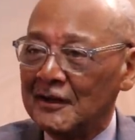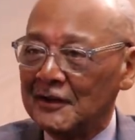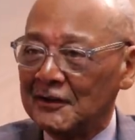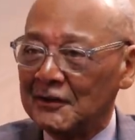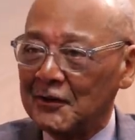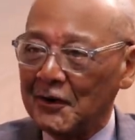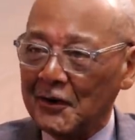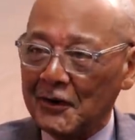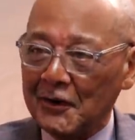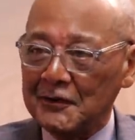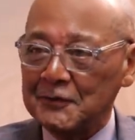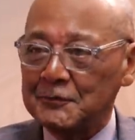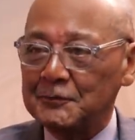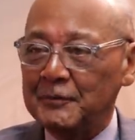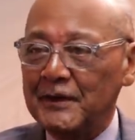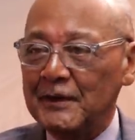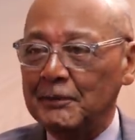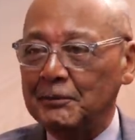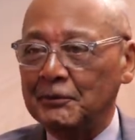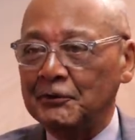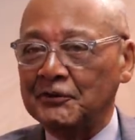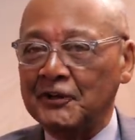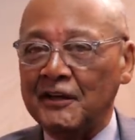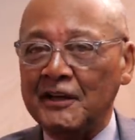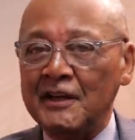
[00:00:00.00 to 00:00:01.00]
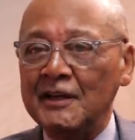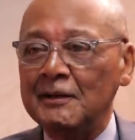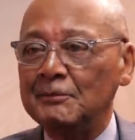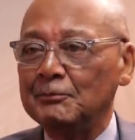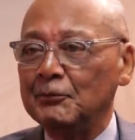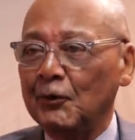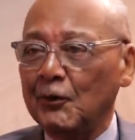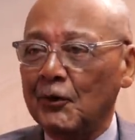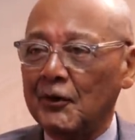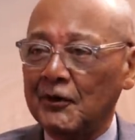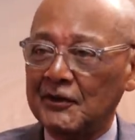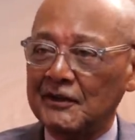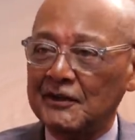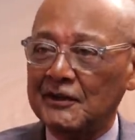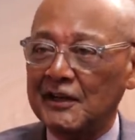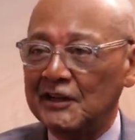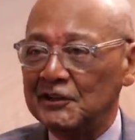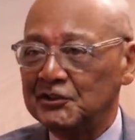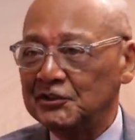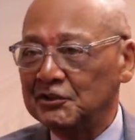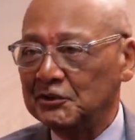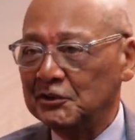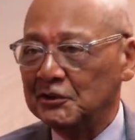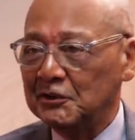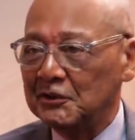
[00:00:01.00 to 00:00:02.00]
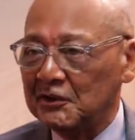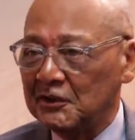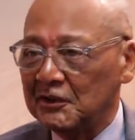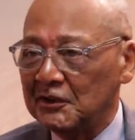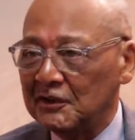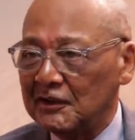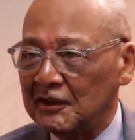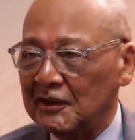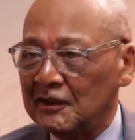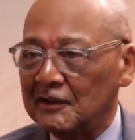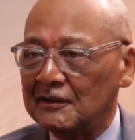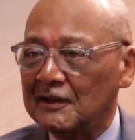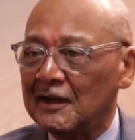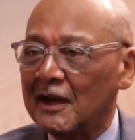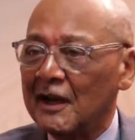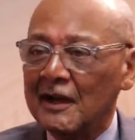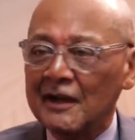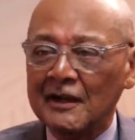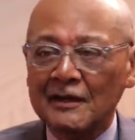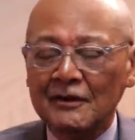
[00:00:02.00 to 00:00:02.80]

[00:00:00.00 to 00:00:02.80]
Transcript: cause people to eat more than they should, and